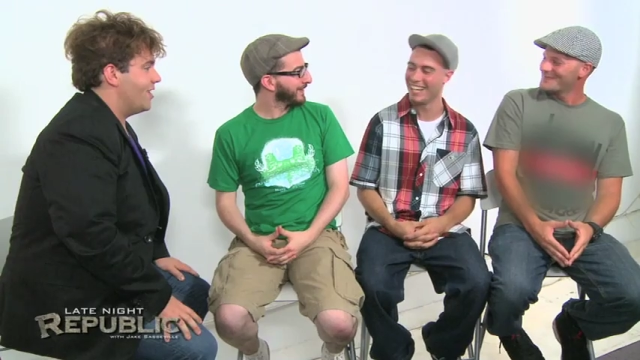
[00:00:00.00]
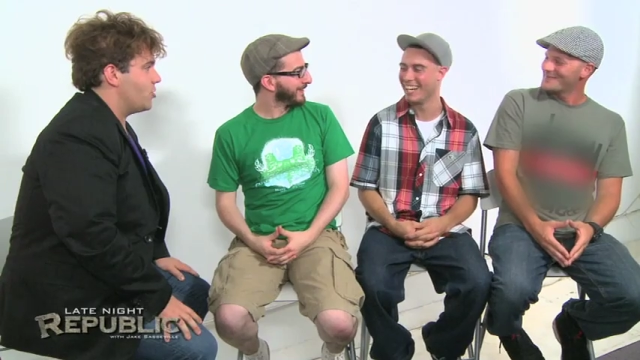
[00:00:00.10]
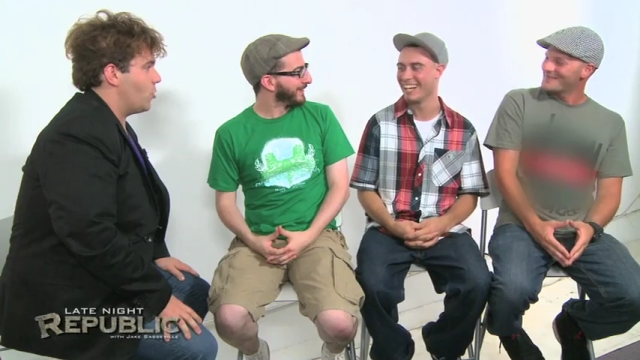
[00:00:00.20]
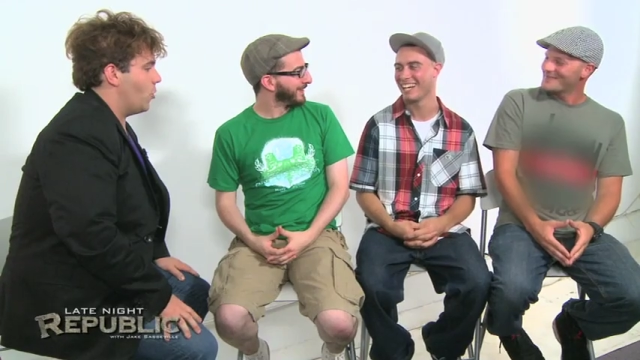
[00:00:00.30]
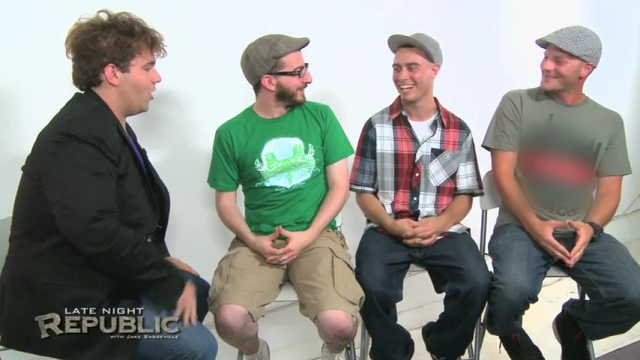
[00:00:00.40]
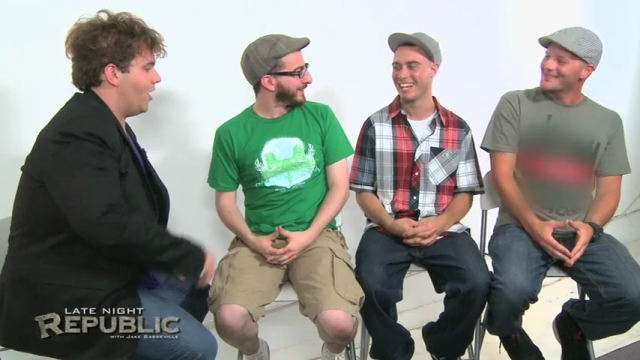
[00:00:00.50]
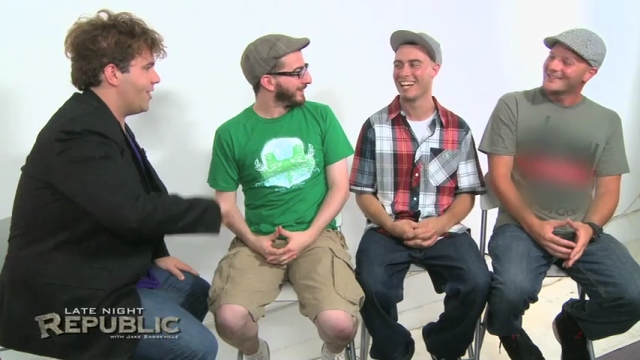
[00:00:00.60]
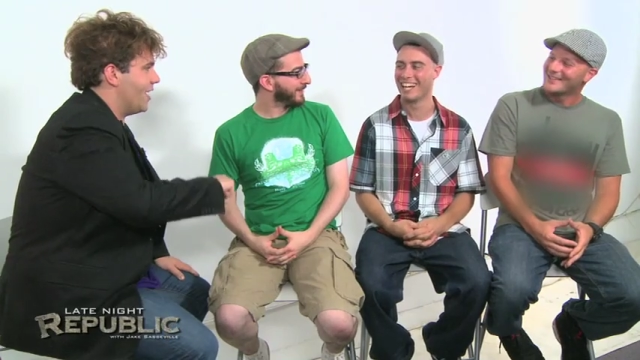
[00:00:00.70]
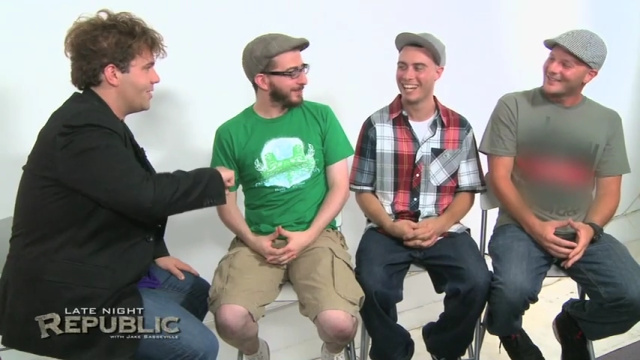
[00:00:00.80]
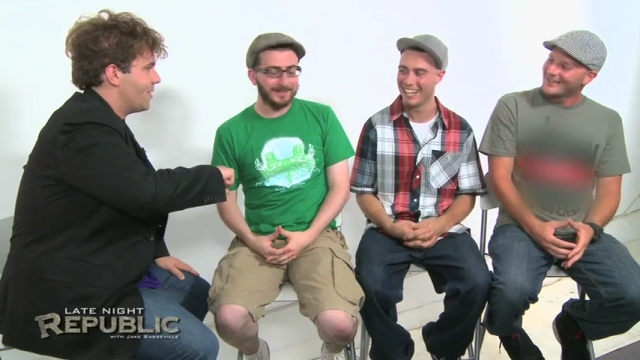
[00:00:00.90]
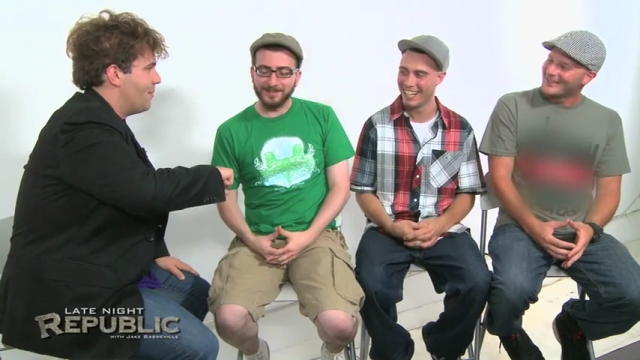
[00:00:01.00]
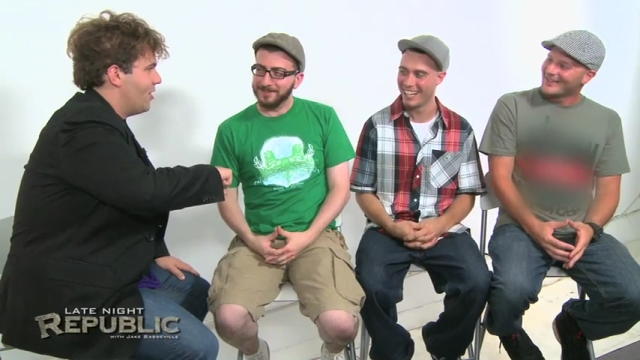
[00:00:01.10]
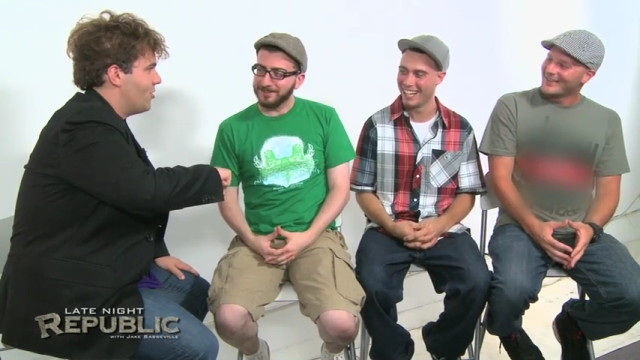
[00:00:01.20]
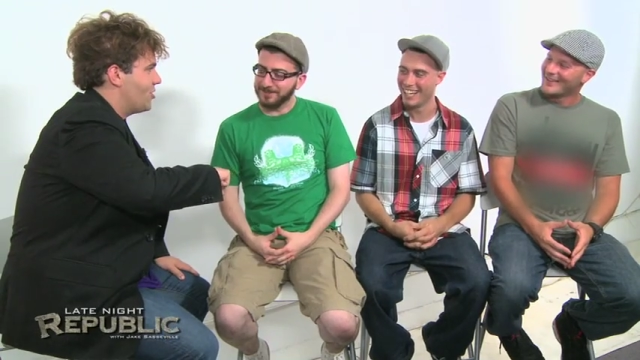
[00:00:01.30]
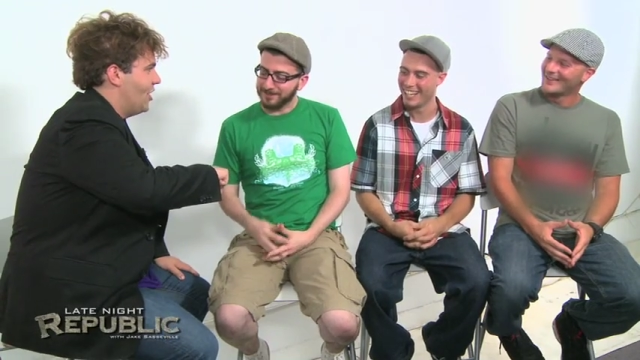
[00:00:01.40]
Speaker 1: Soul Khan, thanks for coming
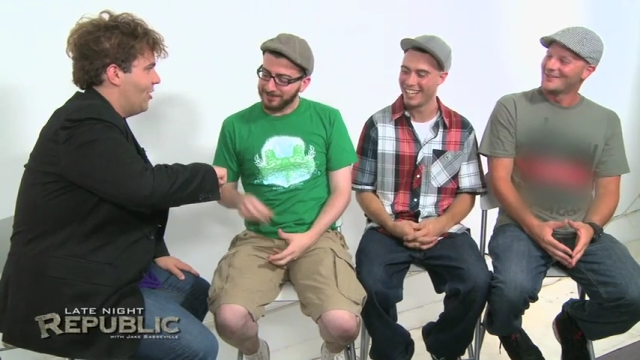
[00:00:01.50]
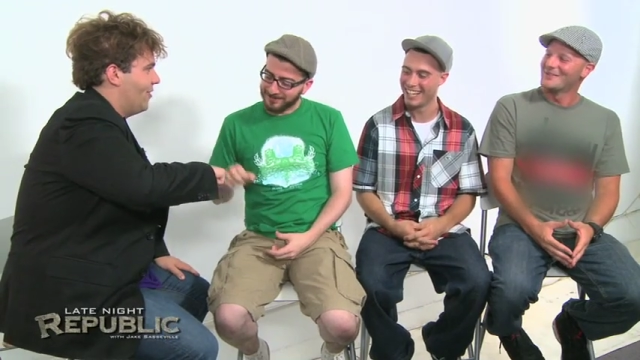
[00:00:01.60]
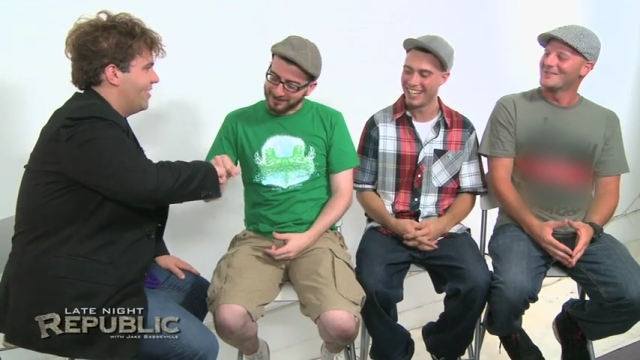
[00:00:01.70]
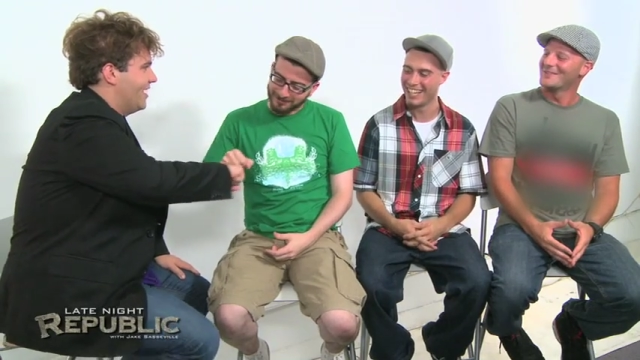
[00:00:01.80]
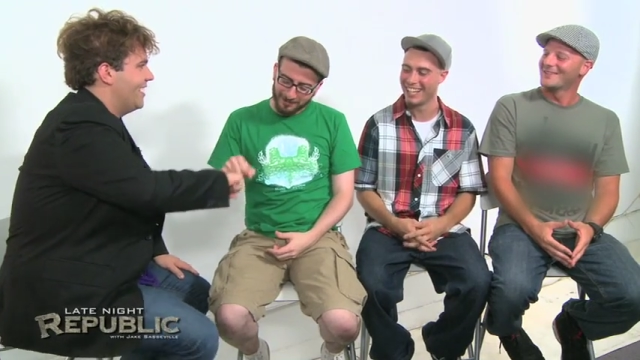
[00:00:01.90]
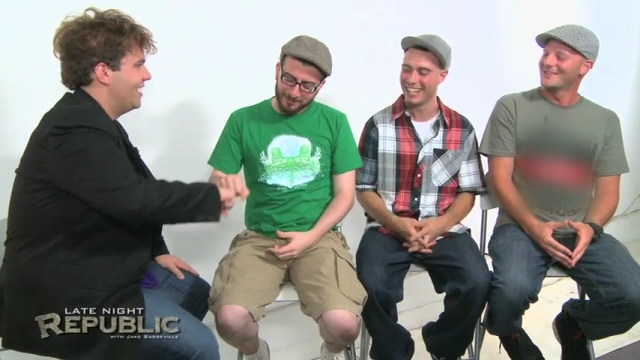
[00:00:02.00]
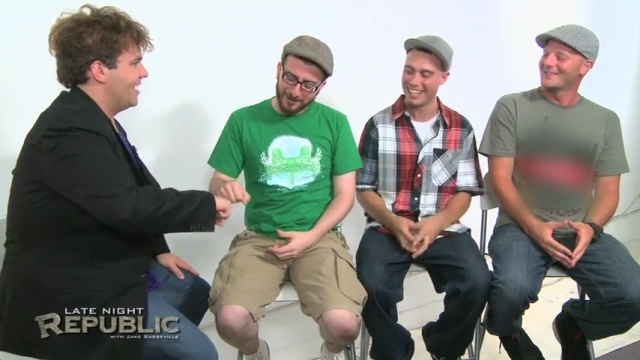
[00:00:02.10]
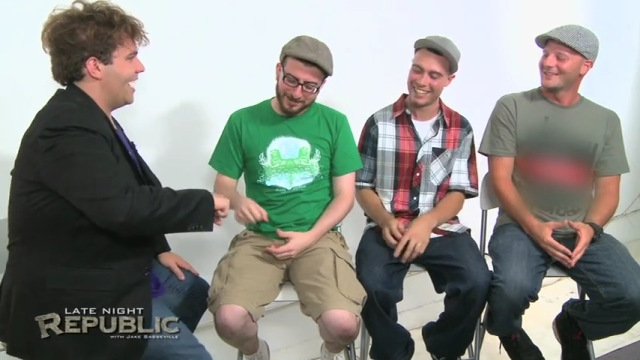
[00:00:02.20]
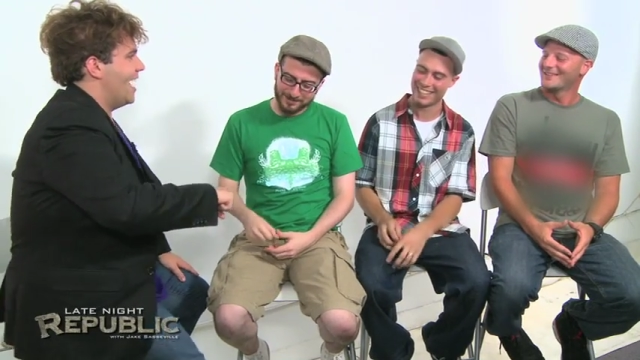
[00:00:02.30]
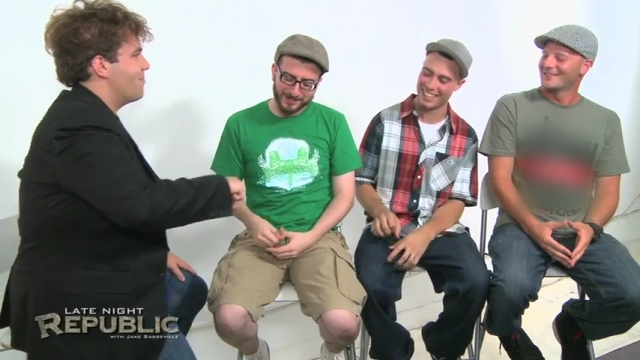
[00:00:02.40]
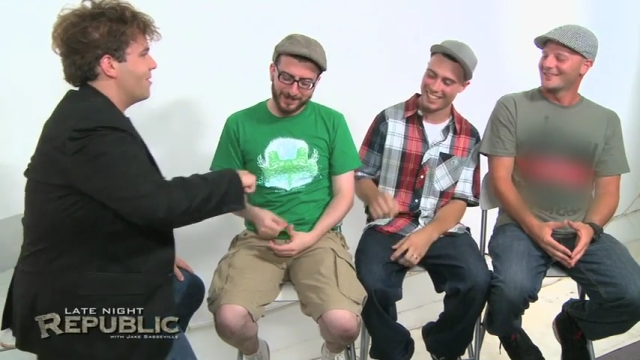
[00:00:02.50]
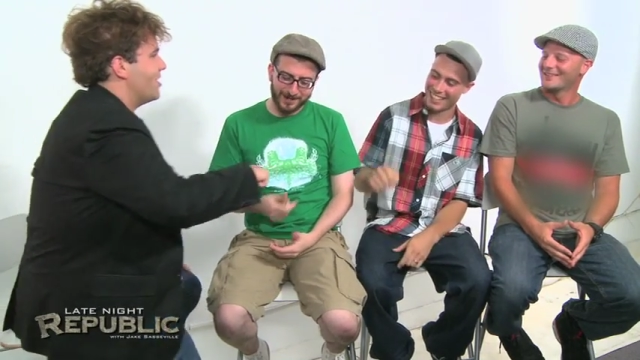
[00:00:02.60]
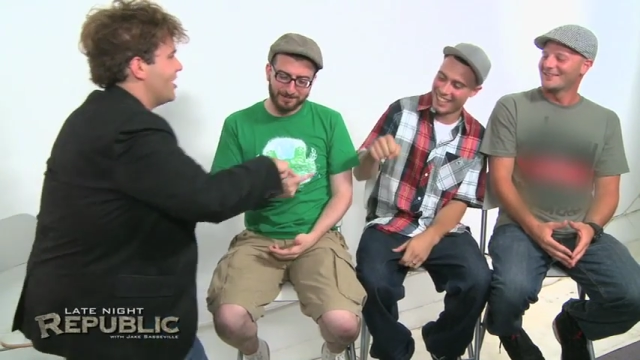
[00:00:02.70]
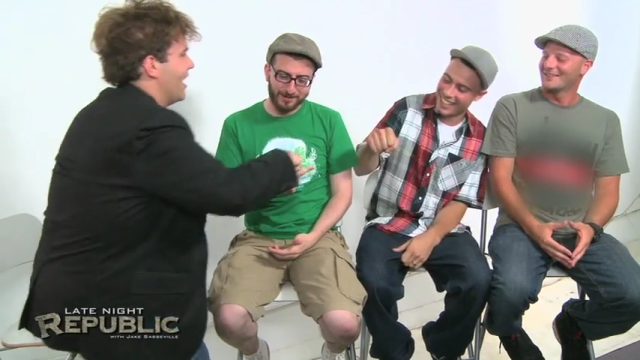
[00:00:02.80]
on the show. Thank you very much. I appreciate